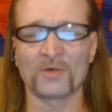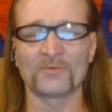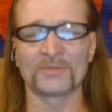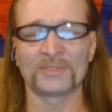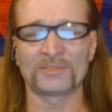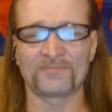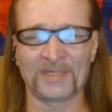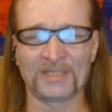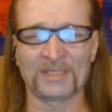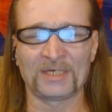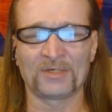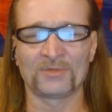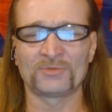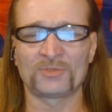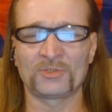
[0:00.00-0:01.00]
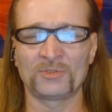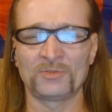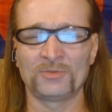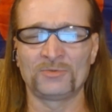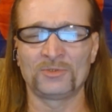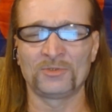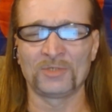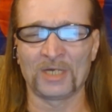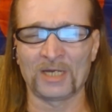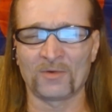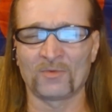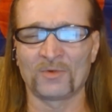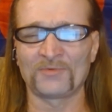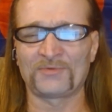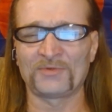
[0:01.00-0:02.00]
always be those who do
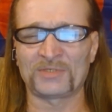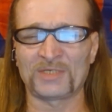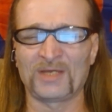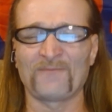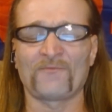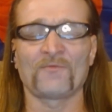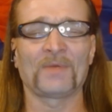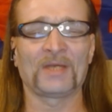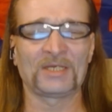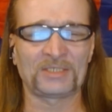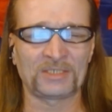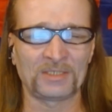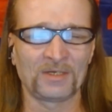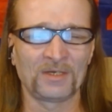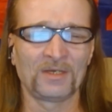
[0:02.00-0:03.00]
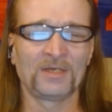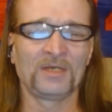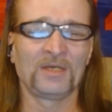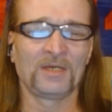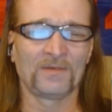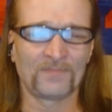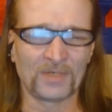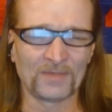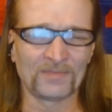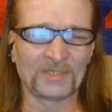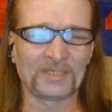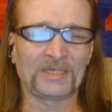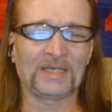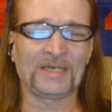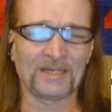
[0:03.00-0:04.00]
not want this information
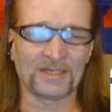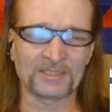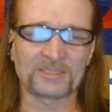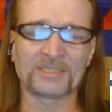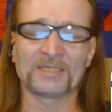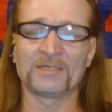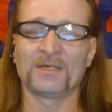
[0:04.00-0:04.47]
out